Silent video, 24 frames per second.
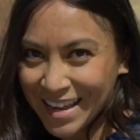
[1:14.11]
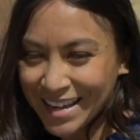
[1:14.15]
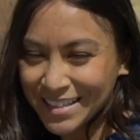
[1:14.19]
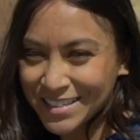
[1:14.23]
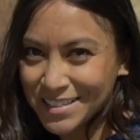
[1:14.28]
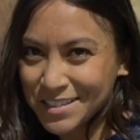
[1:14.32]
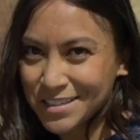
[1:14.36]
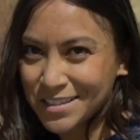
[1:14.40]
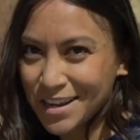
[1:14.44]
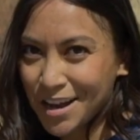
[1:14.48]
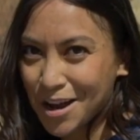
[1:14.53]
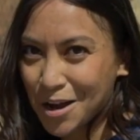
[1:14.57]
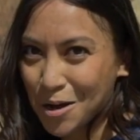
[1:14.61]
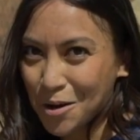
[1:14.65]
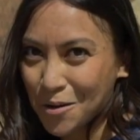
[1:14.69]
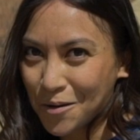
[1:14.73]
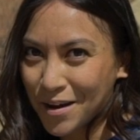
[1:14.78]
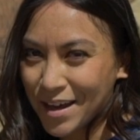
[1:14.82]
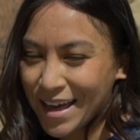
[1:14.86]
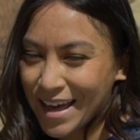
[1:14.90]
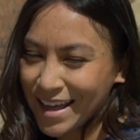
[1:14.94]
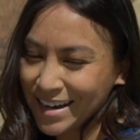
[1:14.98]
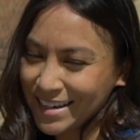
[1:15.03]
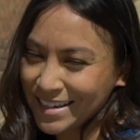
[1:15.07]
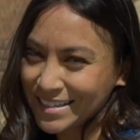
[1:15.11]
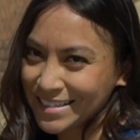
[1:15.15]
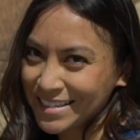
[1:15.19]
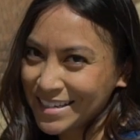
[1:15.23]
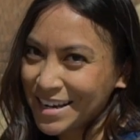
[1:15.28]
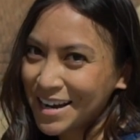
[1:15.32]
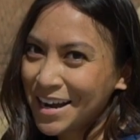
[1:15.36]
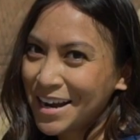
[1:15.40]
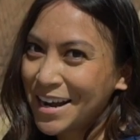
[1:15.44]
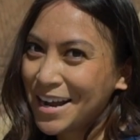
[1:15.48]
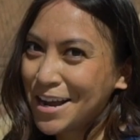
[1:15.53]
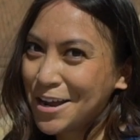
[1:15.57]
So
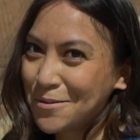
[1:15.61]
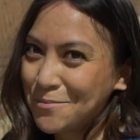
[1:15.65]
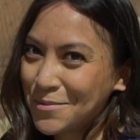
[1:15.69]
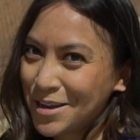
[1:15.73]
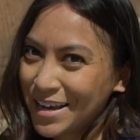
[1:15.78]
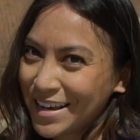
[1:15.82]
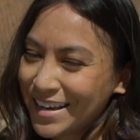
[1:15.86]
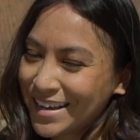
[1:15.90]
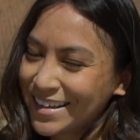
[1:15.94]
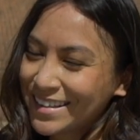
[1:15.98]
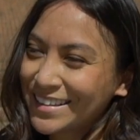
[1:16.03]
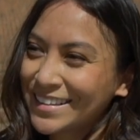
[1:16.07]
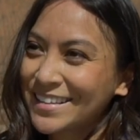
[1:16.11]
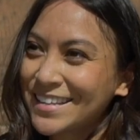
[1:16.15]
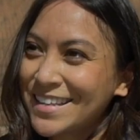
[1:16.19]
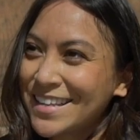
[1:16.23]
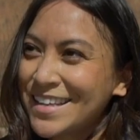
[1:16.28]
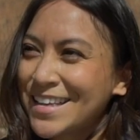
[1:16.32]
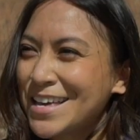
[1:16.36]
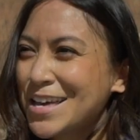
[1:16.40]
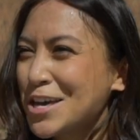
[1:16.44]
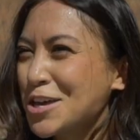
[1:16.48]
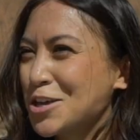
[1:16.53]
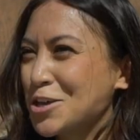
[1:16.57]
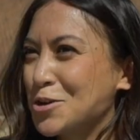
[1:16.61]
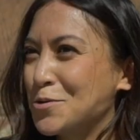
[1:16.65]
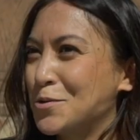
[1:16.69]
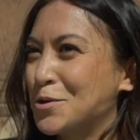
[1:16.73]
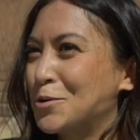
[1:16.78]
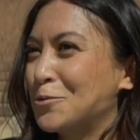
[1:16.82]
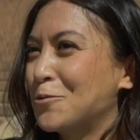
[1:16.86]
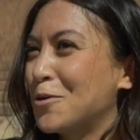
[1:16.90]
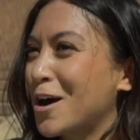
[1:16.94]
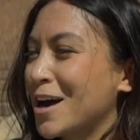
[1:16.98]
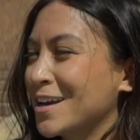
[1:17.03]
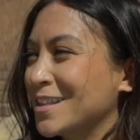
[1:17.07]
anytime you would
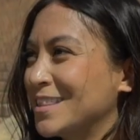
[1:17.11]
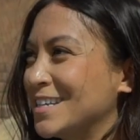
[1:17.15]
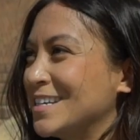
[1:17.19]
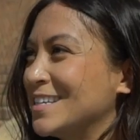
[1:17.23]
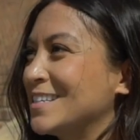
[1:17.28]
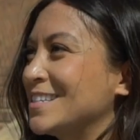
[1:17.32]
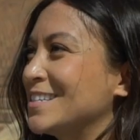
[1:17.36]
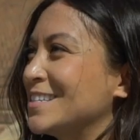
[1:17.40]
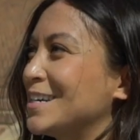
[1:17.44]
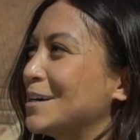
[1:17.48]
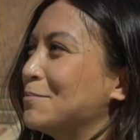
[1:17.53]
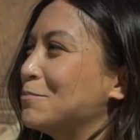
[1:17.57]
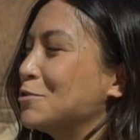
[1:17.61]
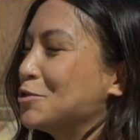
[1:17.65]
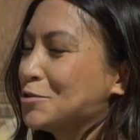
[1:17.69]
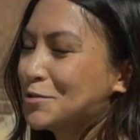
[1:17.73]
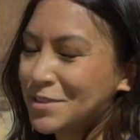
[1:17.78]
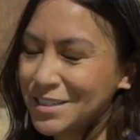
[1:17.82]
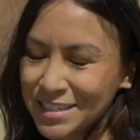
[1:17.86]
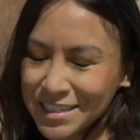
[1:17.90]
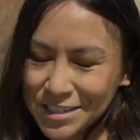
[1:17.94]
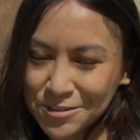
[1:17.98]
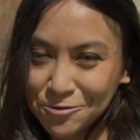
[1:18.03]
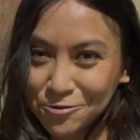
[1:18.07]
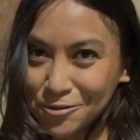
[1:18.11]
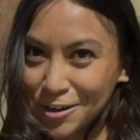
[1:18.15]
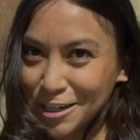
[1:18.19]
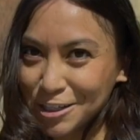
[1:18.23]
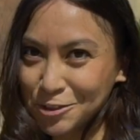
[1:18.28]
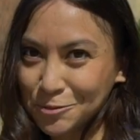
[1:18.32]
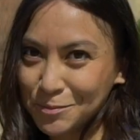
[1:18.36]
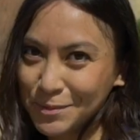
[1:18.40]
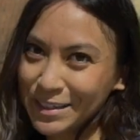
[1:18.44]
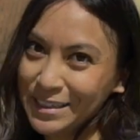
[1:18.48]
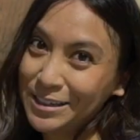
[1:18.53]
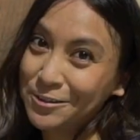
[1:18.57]
walk these steps, you would see
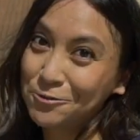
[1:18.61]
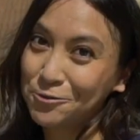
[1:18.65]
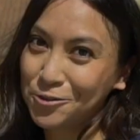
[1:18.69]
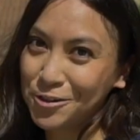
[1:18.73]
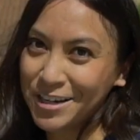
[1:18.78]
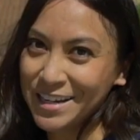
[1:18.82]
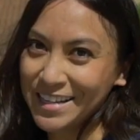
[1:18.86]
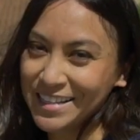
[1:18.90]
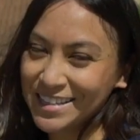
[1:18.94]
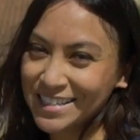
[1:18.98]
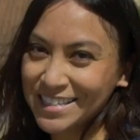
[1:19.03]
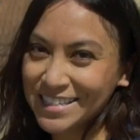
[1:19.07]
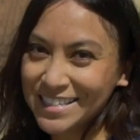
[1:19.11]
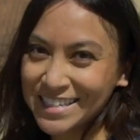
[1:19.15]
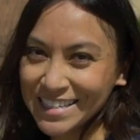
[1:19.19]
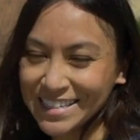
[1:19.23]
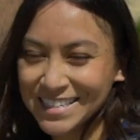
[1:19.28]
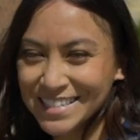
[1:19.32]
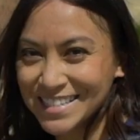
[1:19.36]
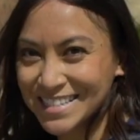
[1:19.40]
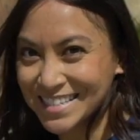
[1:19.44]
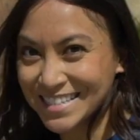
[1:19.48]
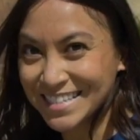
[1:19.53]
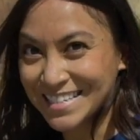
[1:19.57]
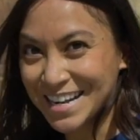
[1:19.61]
freshmen avoiding the sixth